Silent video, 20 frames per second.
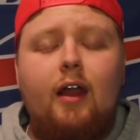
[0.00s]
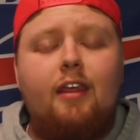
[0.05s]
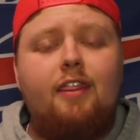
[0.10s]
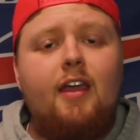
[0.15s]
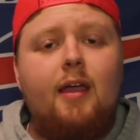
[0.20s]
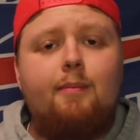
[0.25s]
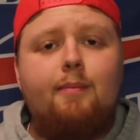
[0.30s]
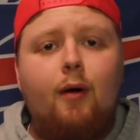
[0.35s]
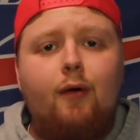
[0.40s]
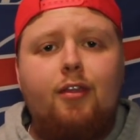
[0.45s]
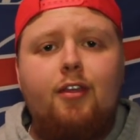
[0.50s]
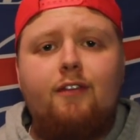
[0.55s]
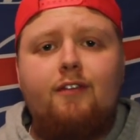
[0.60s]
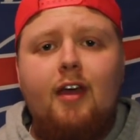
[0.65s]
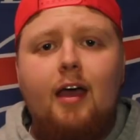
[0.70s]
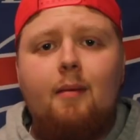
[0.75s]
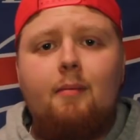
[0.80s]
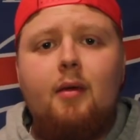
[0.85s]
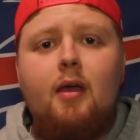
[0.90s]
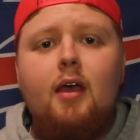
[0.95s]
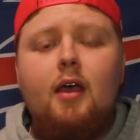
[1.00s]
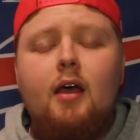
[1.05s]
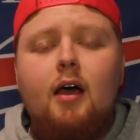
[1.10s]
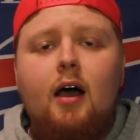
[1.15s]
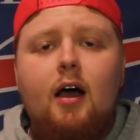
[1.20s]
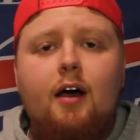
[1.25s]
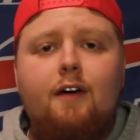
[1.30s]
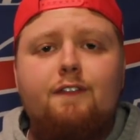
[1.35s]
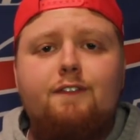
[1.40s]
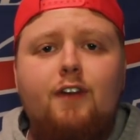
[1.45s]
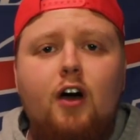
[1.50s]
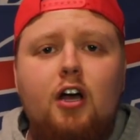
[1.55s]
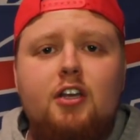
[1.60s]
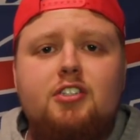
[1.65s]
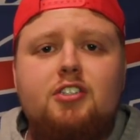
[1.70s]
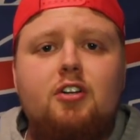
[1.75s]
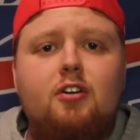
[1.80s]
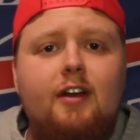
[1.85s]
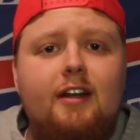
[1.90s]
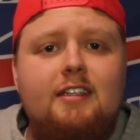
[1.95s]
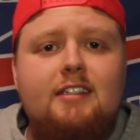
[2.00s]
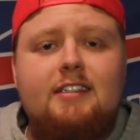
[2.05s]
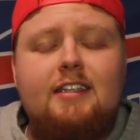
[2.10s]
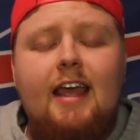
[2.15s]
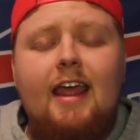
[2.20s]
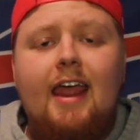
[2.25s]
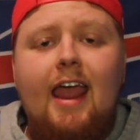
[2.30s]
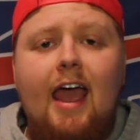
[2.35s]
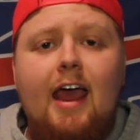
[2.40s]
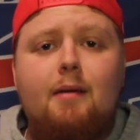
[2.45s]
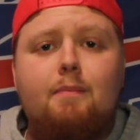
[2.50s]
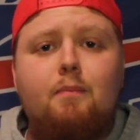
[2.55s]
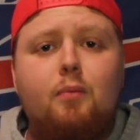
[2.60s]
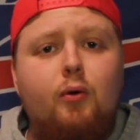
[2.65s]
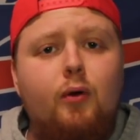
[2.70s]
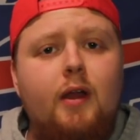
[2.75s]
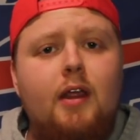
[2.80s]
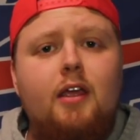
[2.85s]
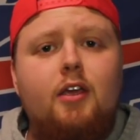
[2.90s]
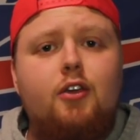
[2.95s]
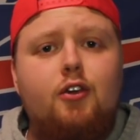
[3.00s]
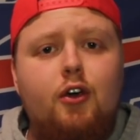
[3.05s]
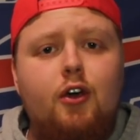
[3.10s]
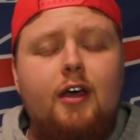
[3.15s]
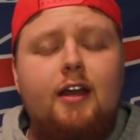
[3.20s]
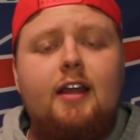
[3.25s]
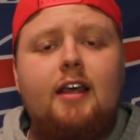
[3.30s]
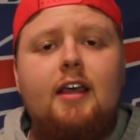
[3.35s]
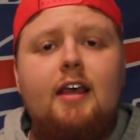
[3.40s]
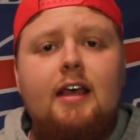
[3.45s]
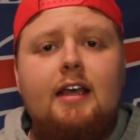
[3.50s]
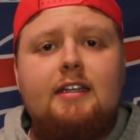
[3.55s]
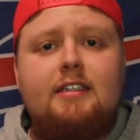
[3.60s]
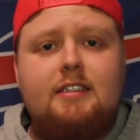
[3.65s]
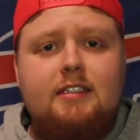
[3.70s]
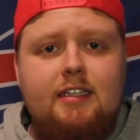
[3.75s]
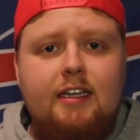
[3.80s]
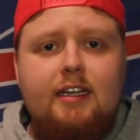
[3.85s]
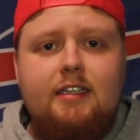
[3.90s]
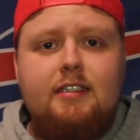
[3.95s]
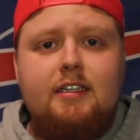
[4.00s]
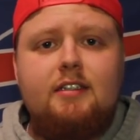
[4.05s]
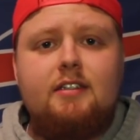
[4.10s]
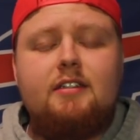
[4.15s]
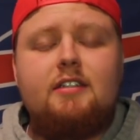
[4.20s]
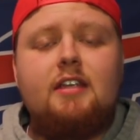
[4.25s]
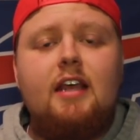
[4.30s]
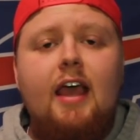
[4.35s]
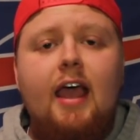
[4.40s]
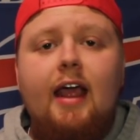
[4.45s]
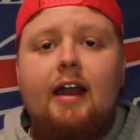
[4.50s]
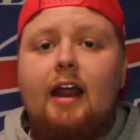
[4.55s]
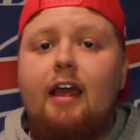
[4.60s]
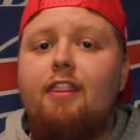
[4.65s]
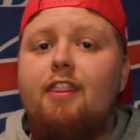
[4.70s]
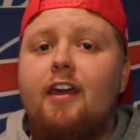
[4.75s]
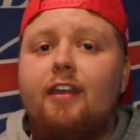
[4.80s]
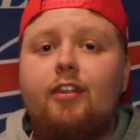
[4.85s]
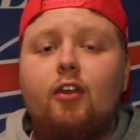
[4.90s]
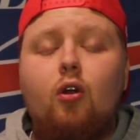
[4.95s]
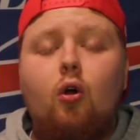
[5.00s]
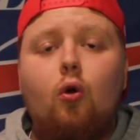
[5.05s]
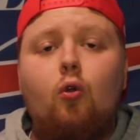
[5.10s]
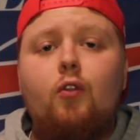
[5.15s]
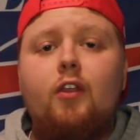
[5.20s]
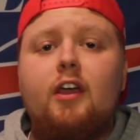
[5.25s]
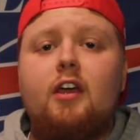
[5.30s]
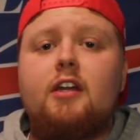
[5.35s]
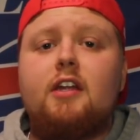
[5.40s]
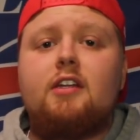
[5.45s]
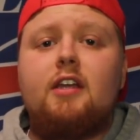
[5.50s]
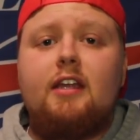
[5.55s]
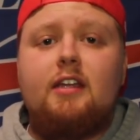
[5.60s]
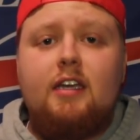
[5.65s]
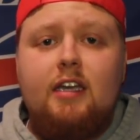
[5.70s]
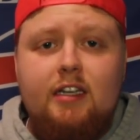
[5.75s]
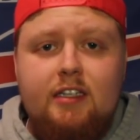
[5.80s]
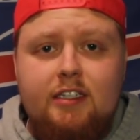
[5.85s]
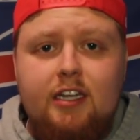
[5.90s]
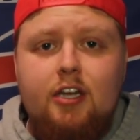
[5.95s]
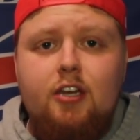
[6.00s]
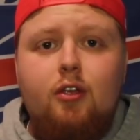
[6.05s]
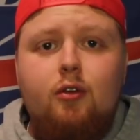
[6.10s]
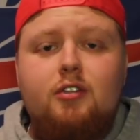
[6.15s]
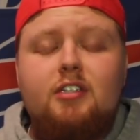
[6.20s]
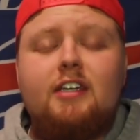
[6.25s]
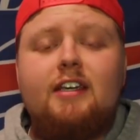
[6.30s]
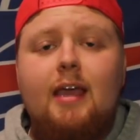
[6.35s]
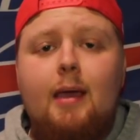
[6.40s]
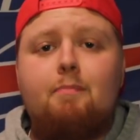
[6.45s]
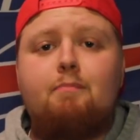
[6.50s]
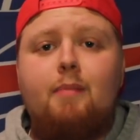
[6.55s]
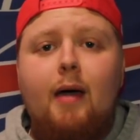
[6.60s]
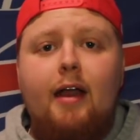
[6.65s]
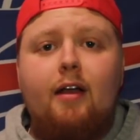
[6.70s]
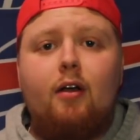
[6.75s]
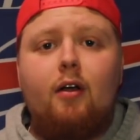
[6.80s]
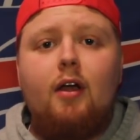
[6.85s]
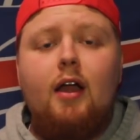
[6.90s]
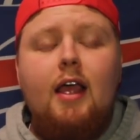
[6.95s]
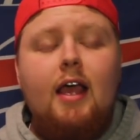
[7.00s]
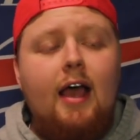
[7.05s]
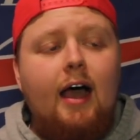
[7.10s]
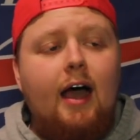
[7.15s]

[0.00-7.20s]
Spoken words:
I think both of them, Foster and Zay, had pretty good seasons, and I think they're only going to continue to get better.